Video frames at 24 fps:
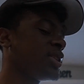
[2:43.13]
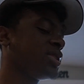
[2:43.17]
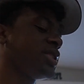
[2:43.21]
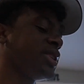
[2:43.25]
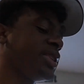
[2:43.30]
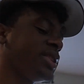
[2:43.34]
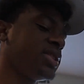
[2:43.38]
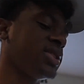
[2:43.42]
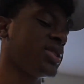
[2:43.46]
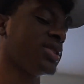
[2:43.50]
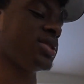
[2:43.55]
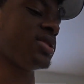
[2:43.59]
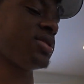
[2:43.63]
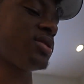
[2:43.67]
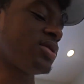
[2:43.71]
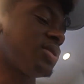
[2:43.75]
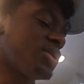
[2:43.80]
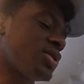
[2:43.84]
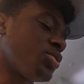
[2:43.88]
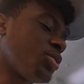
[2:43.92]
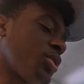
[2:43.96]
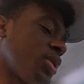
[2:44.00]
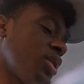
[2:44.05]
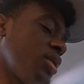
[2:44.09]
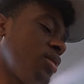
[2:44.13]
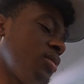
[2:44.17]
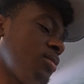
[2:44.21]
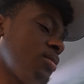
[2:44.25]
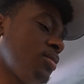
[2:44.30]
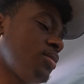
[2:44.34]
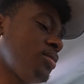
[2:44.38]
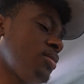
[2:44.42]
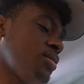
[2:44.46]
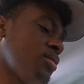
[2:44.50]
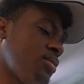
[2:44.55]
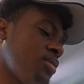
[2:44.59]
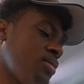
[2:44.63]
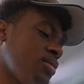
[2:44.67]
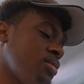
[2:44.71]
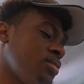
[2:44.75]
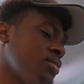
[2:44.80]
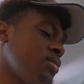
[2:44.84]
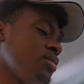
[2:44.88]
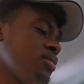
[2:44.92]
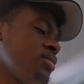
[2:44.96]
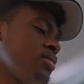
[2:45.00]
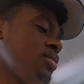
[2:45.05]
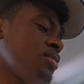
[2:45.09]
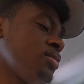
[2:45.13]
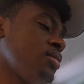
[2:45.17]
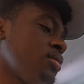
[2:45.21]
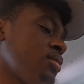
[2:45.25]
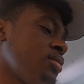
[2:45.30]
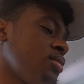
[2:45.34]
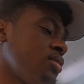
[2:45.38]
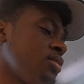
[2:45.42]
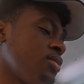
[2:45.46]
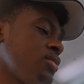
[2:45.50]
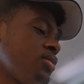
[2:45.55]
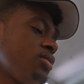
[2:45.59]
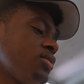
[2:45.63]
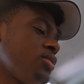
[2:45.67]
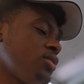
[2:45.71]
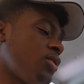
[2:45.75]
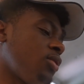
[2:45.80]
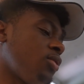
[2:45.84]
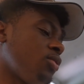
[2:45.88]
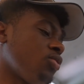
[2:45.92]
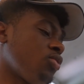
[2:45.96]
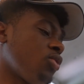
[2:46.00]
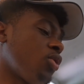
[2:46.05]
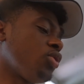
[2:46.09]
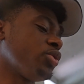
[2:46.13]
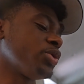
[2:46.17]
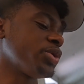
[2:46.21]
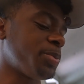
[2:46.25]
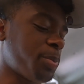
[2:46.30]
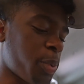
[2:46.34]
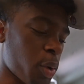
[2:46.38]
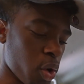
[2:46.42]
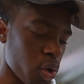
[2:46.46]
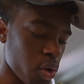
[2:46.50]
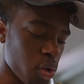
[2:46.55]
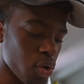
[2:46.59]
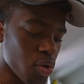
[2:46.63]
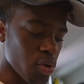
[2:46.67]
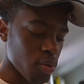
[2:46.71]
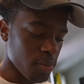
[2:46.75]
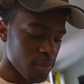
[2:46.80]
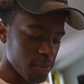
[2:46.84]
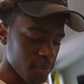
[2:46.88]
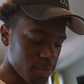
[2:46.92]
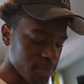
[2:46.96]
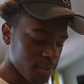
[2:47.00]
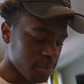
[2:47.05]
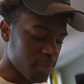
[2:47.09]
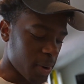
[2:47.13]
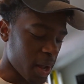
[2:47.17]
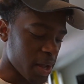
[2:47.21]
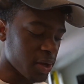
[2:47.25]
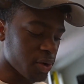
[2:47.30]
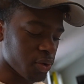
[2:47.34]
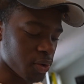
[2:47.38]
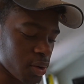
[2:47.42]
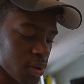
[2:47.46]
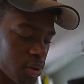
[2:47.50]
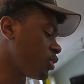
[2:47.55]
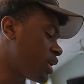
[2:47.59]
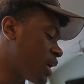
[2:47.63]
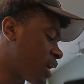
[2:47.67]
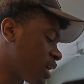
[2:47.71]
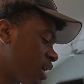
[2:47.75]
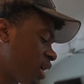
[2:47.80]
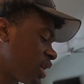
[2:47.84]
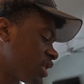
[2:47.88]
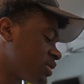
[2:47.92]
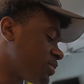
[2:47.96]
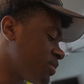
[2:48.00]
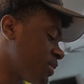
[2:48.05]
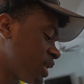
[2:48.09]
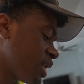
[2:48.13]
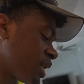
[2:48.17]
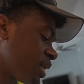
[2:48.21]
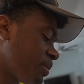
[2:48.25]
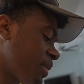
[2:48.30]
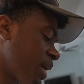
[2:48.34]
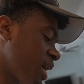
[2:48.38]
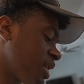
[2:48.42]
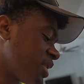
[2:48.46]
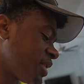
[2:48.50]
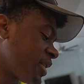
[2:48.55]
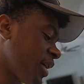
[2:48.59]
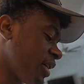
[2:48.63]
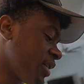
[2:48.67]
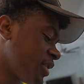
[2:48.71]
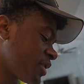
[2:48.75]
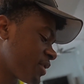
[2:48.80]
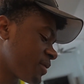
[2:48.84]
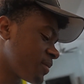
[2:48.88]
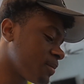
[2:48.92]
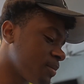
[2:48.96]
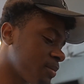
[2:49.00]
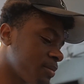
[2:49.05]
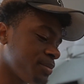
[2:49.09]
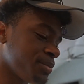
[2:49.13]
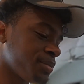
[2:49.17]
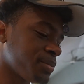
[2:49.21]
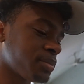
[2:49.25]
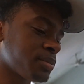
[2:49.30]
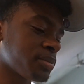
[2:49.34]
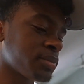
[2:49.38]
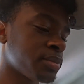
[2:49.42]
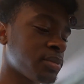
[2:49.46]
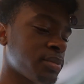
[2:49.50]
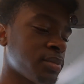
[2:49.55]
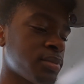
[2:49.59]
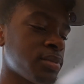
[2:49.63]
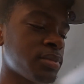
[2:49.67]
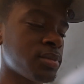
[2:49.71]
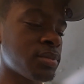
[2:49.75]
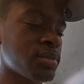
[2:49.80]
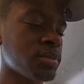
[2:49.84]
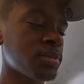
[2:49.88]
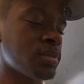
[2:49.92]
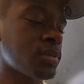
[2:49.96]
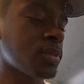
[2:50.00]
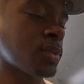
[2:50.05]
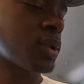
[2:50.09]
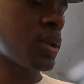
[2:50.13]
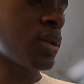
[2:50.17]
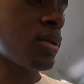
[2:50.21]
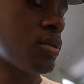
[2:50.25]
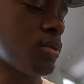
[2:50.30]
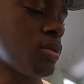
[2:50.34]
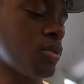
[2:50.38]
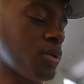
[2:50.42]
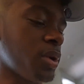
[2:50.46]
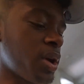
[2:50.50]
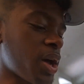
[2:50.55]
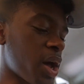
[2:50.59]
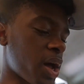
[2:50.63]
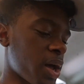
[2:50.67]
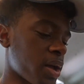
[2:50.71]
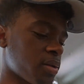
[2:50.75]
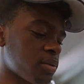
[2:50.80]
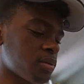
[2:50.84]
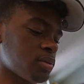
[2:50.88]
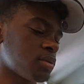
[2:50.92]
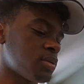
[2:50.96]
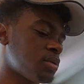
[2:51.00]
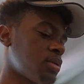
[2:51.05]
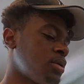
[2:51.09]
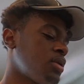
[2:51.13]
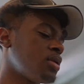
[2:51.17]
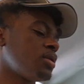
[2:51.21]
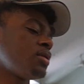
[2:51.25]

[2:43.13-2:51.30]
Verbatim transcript: to taste sweet. That's just that's just rose pearl micro. We got cosmetic base. That's the scent. We got this one's the